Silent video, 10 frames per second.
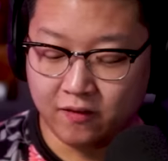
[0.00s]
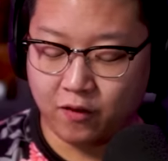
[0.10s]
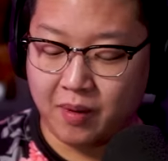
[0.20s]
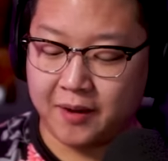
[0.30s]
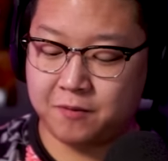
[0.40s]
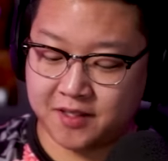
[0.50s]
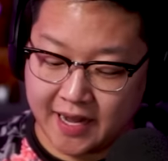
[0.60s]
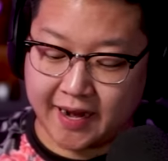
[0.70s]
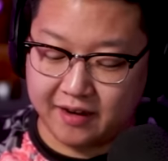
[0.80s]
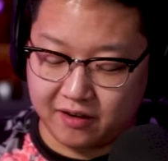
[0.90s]
and then for my
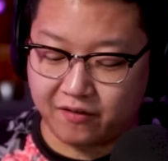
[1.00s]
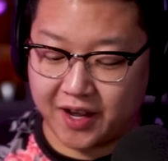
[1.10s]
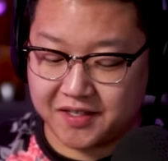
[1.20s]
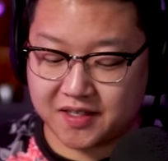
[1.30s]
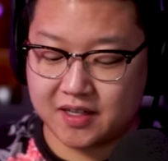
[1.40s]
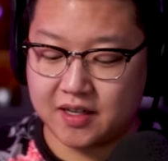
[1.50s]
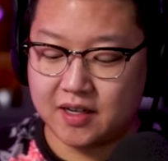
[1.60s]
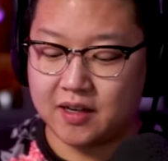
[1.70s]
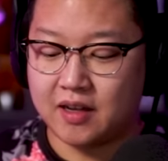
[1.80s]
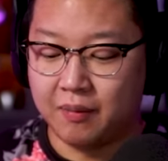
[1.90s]
second device,
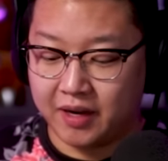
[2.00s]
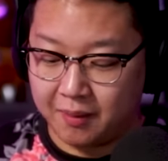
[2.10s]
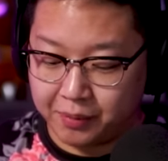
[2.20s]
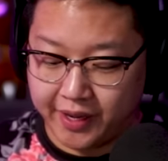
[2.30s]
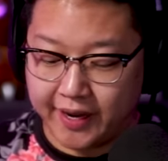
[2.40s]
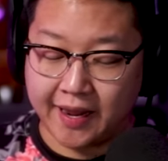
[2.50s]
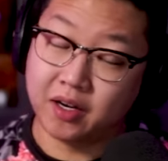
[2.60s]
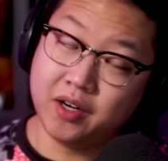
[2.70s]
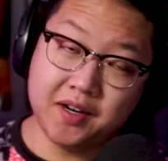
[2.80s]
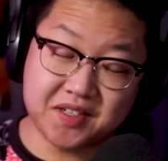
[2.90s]
I'm gonna hit play again.
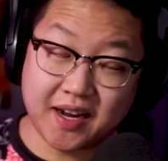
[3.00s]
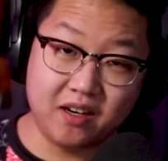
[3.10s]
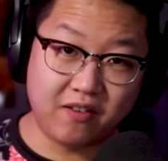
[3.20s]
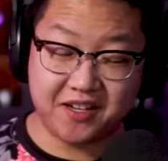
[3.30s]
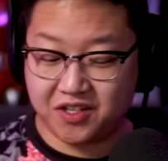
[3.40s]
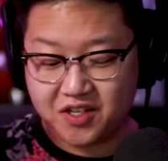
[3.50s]
You don't need a second device, you